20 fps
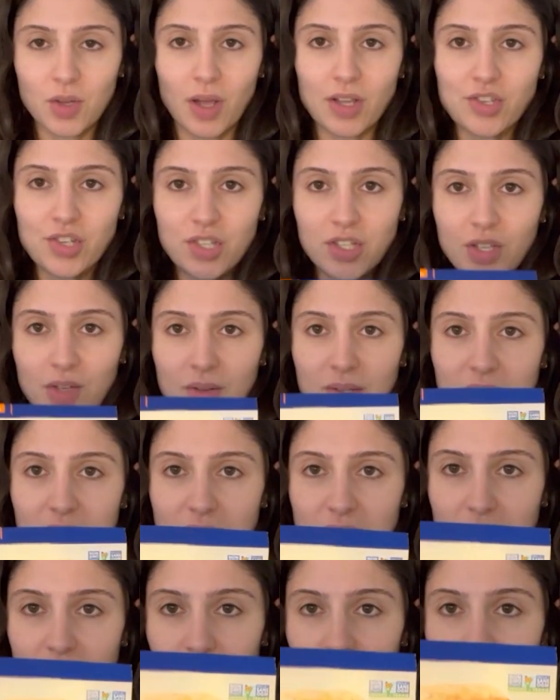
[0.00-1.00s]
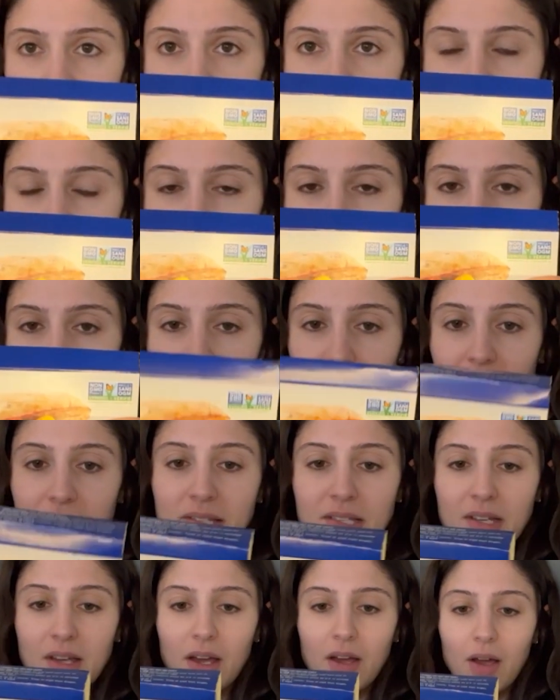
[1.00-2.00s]
I just used this Yves
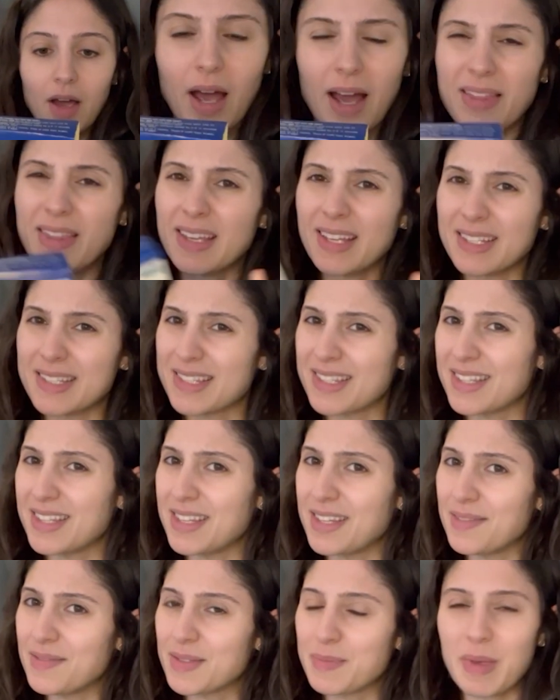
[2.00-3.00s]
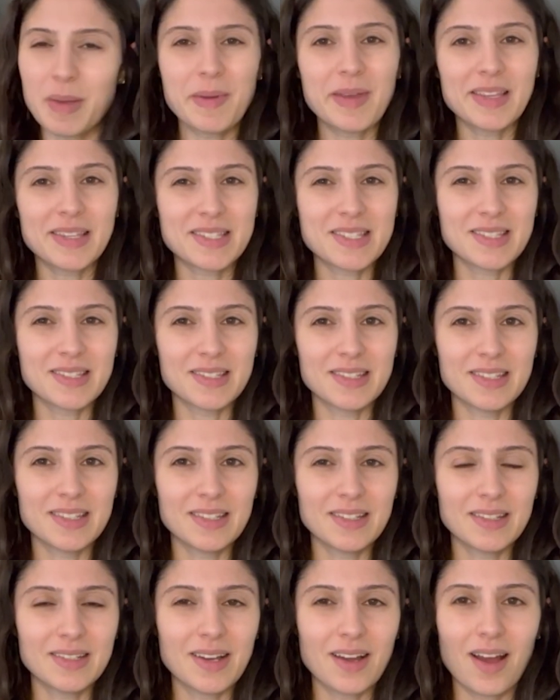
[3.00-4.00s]
brand. I think it's Yves, maybe it's
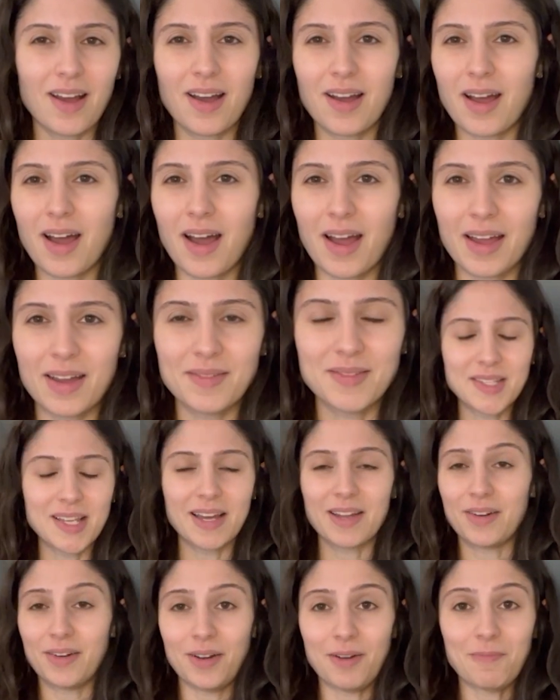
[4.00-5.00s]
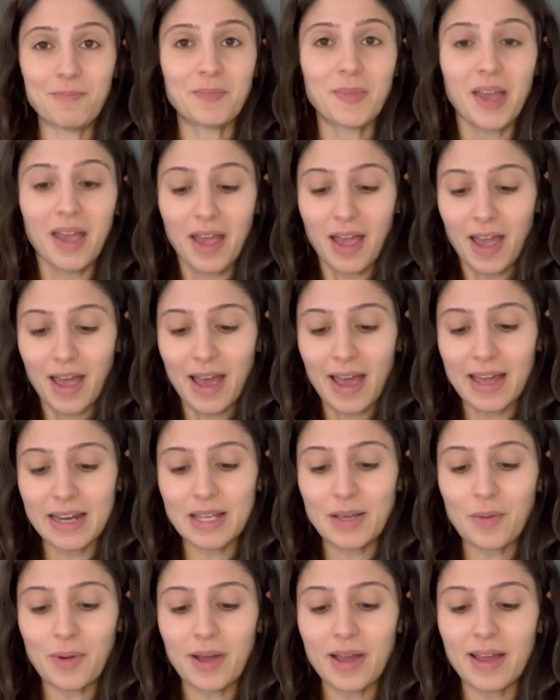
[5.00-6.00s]
Yves, I don't know.
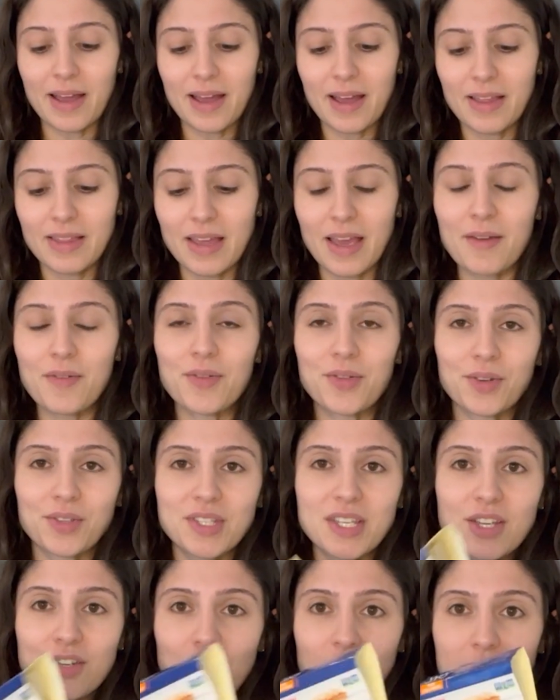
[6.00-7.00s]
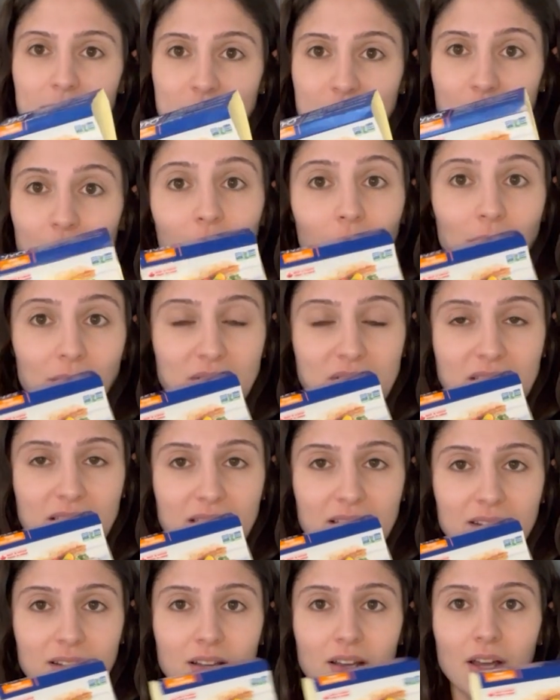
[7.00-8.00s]
Anyway, they have 13 grams of
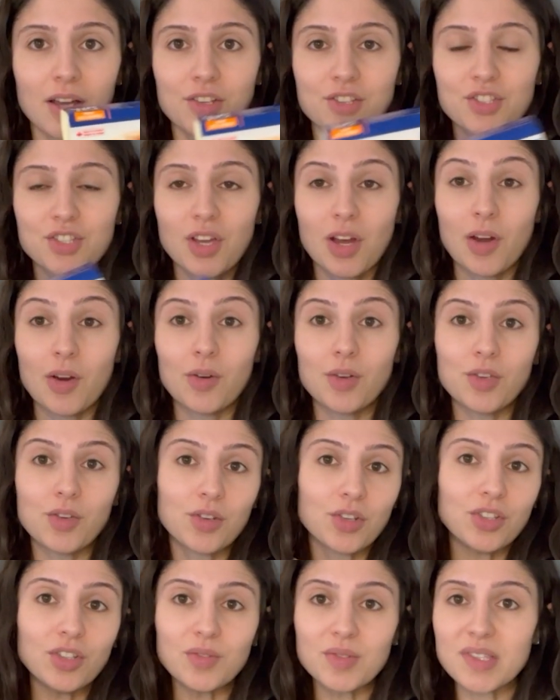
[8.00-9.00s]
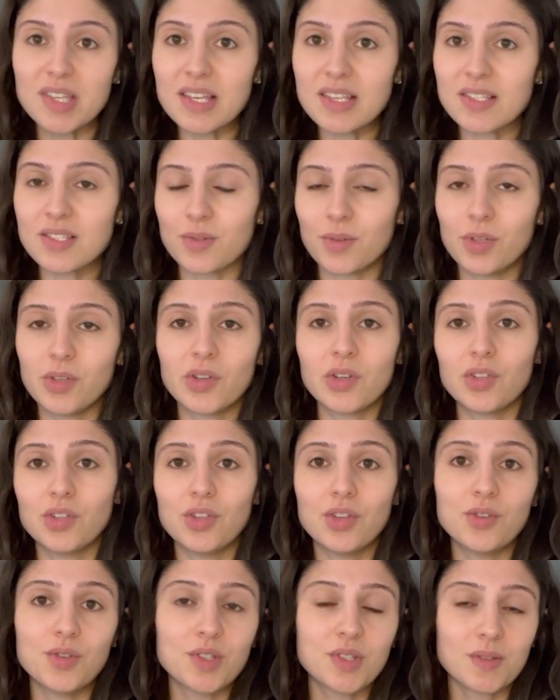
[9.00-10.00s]
protein. So you could use this or you could
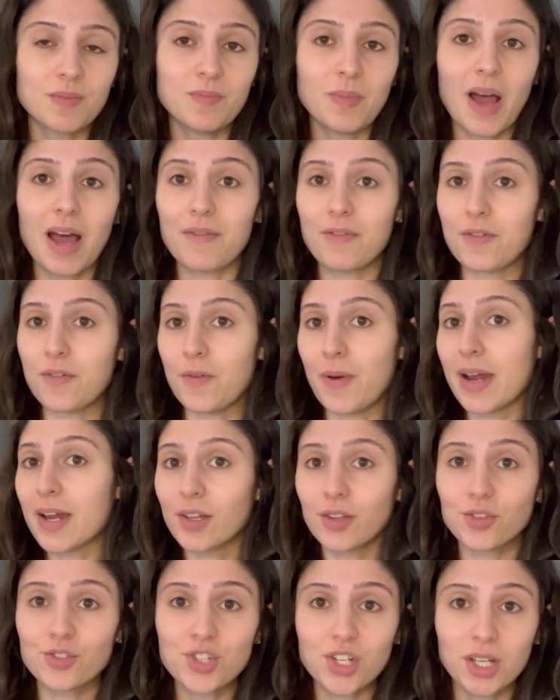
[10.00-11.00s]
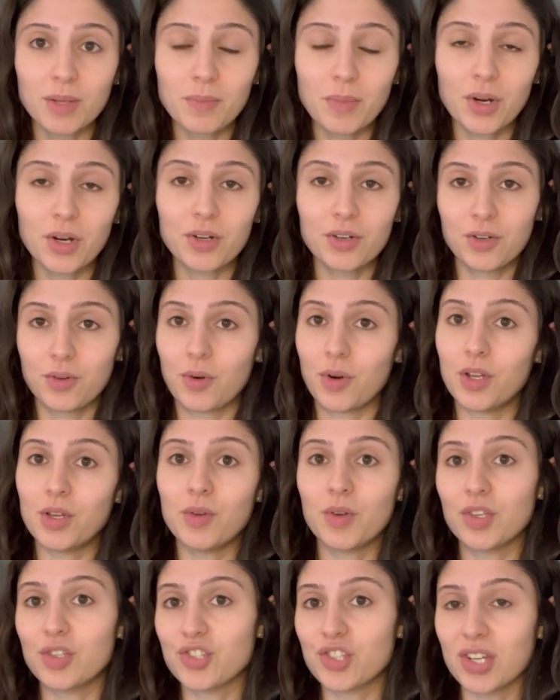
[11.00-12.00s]
use half of a regular chicken burger or you
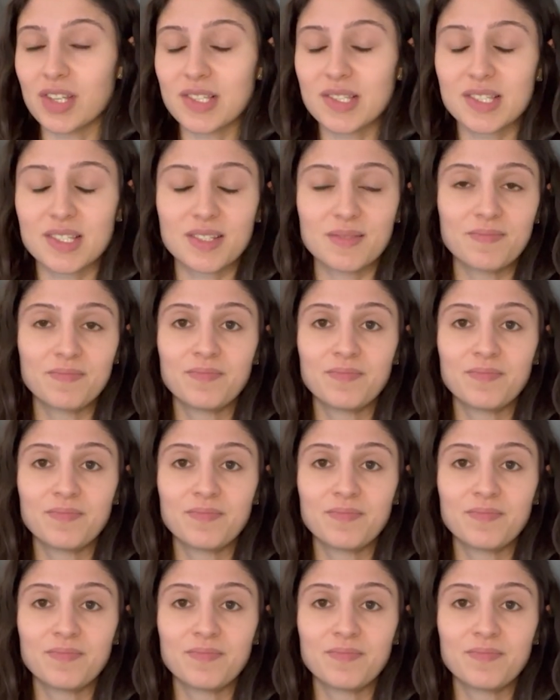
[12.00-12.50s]
can just